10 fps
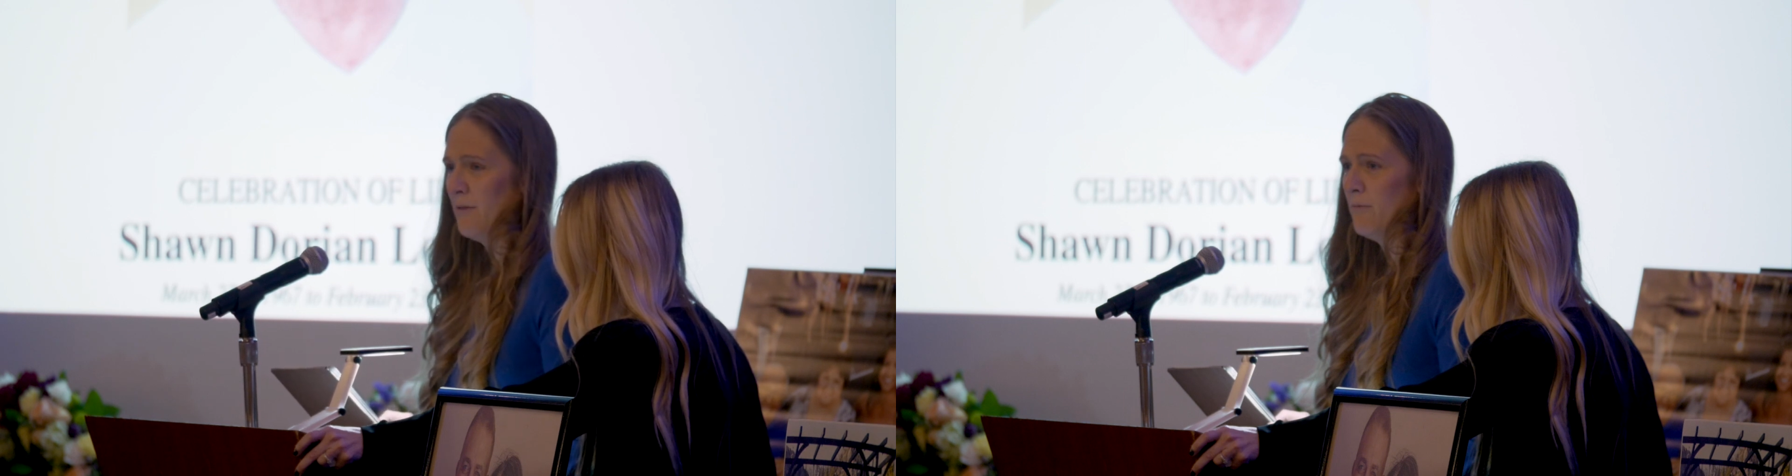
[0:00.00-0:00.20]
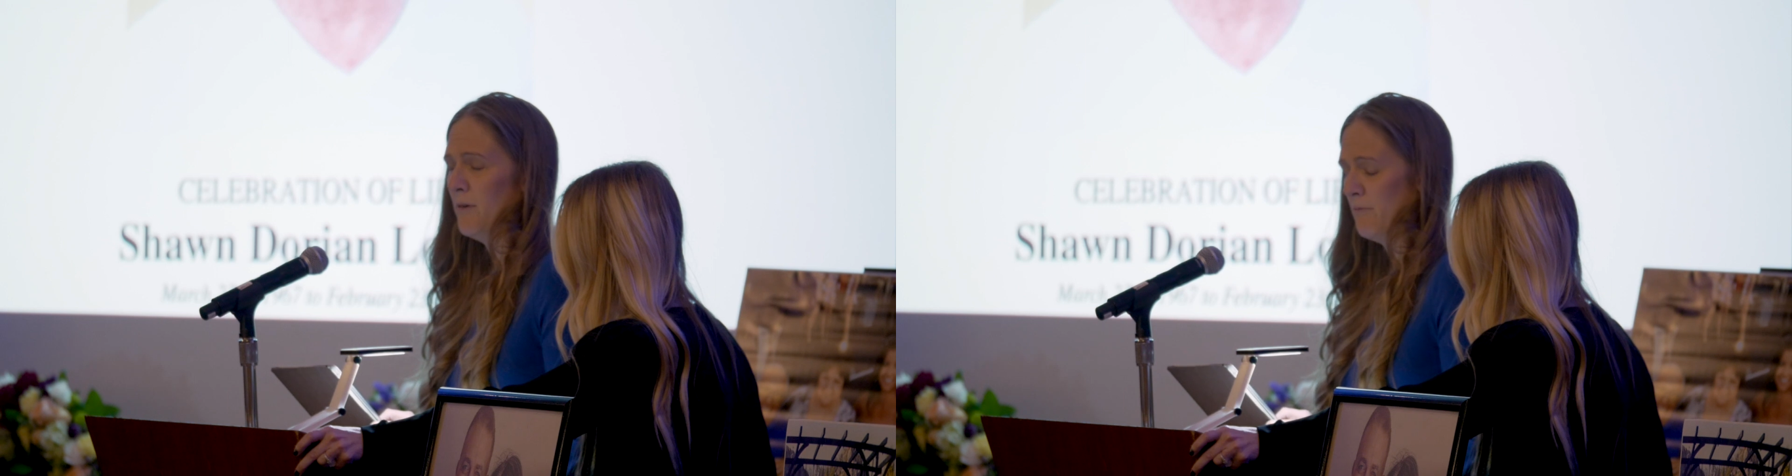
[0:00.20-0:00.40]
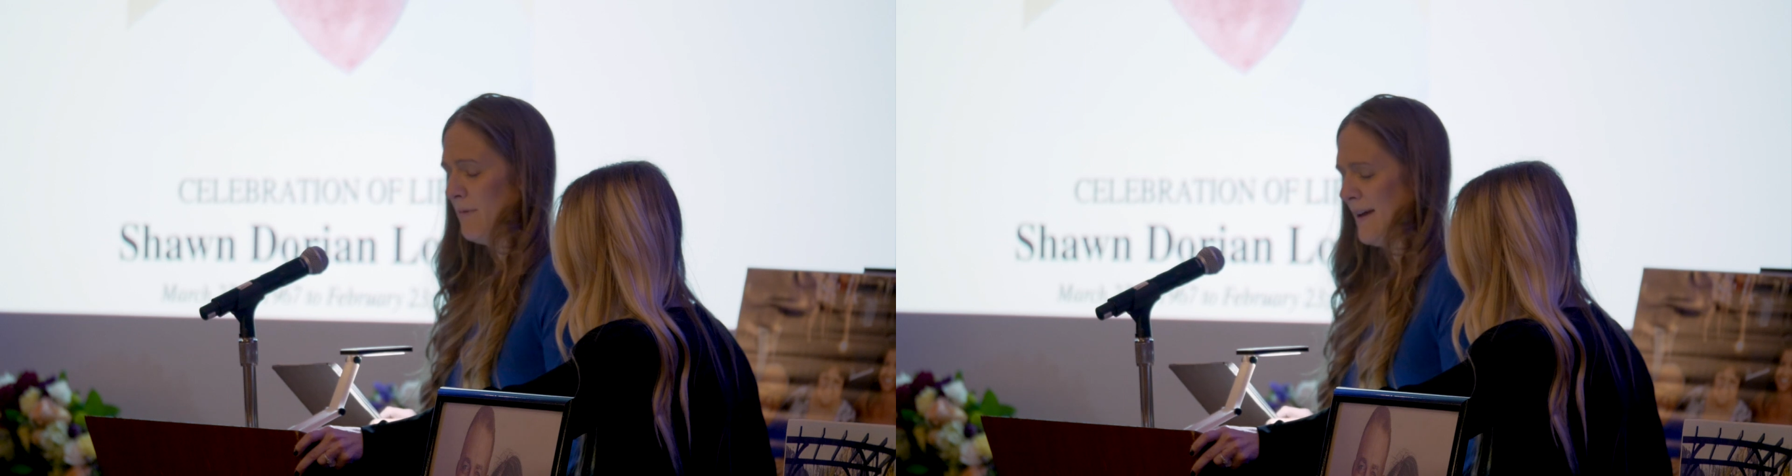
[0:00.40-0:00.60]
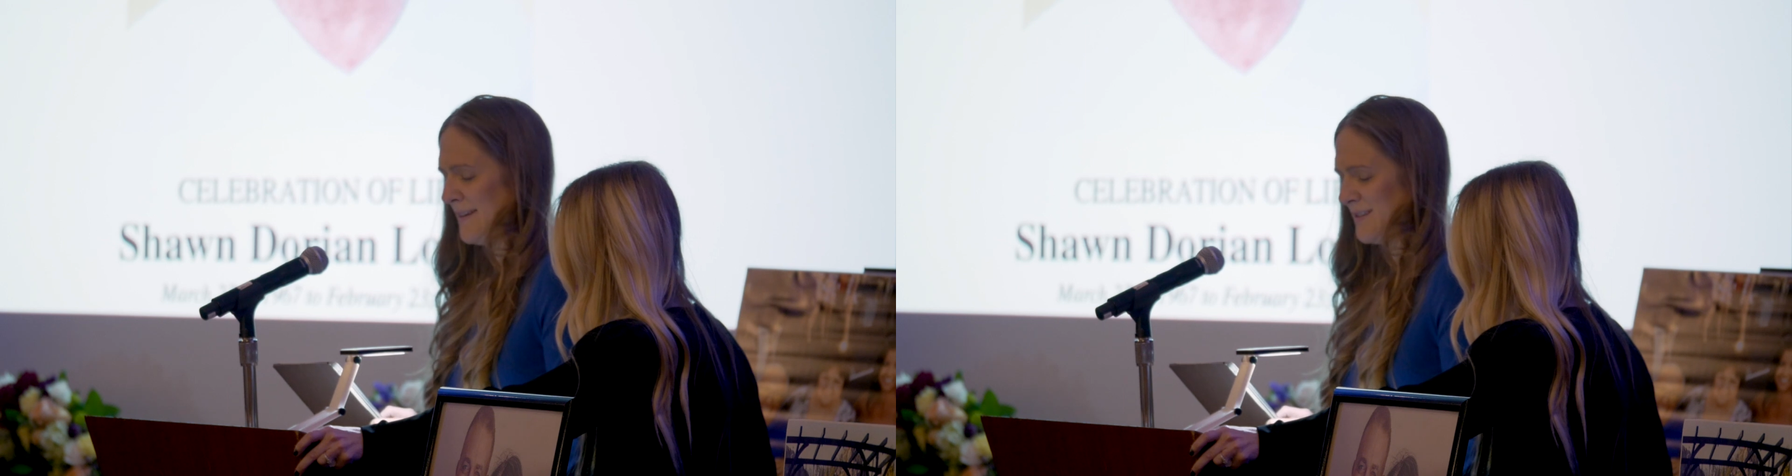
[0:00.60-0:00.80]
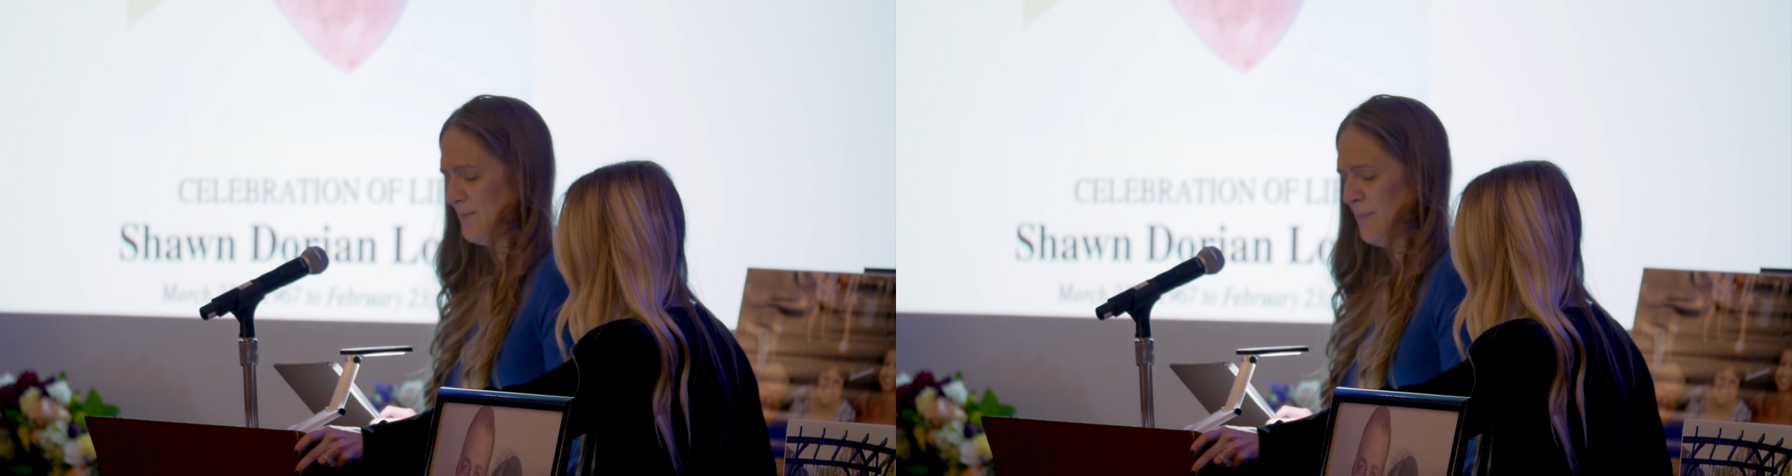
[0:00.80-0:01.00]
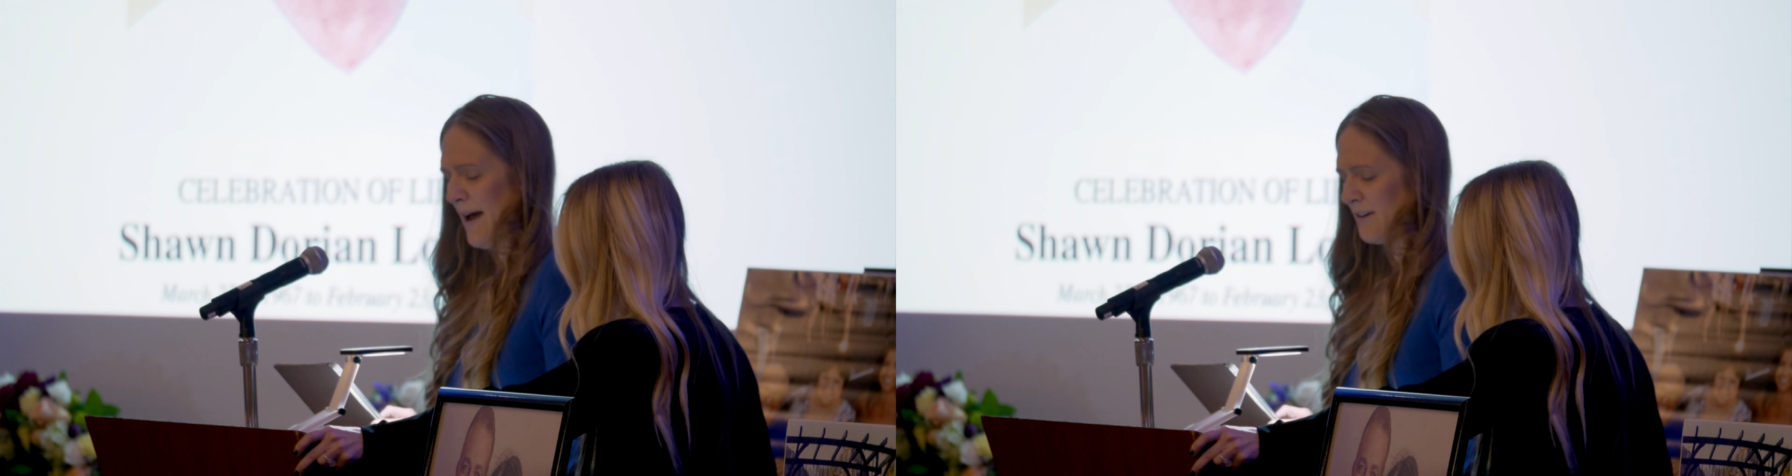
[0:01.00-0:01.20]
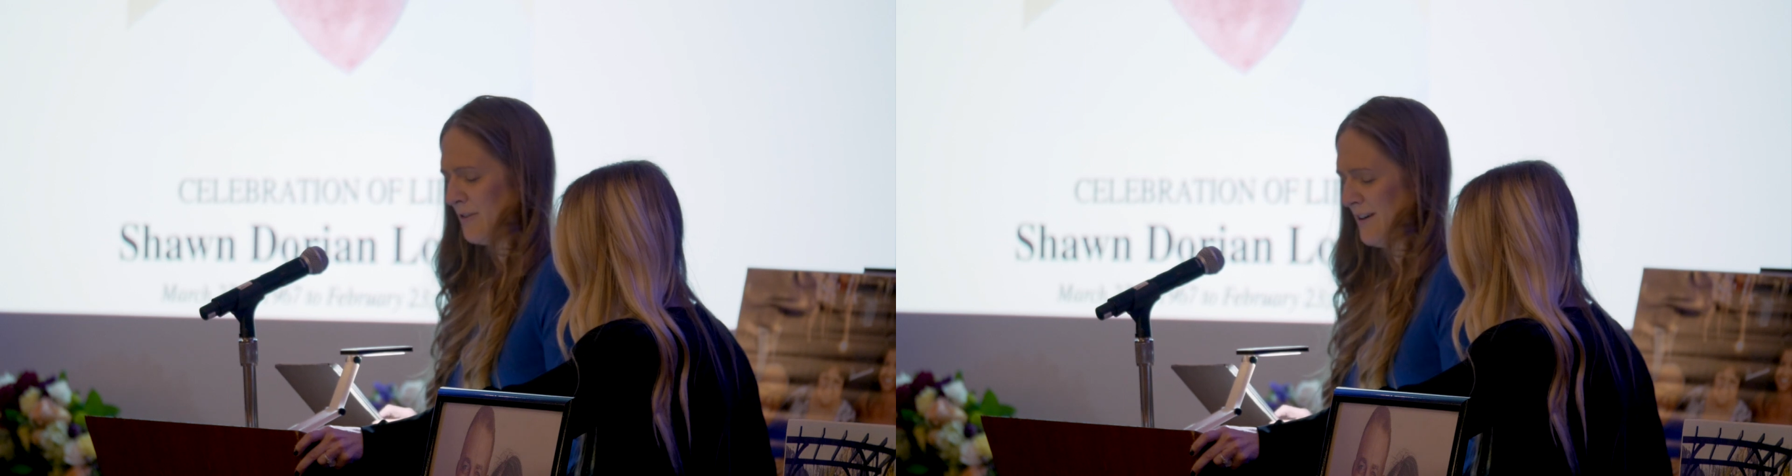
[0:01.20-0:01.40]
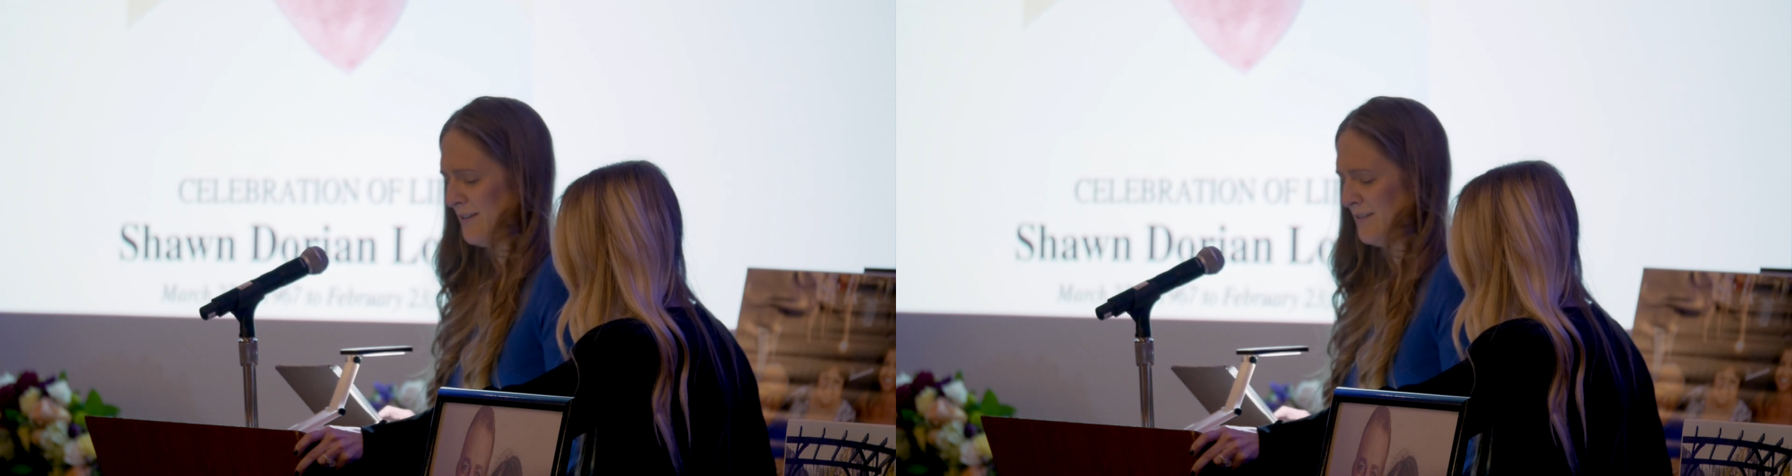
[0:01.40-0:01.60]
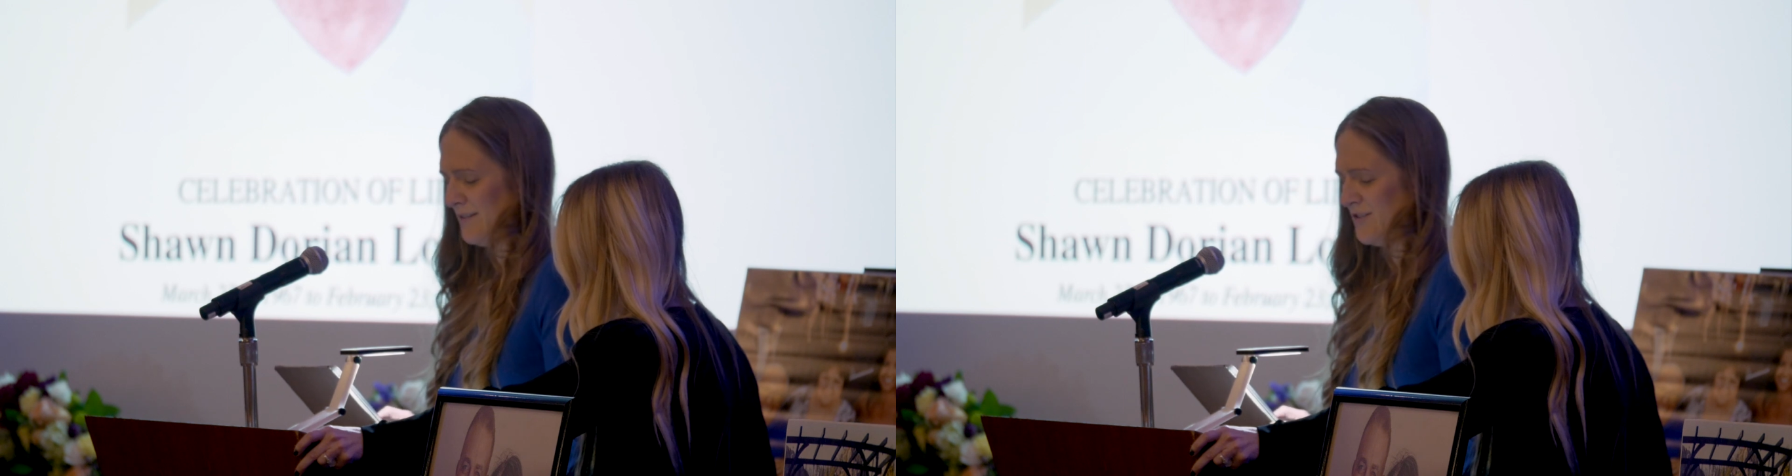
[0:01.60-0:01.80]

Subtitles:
what race, background,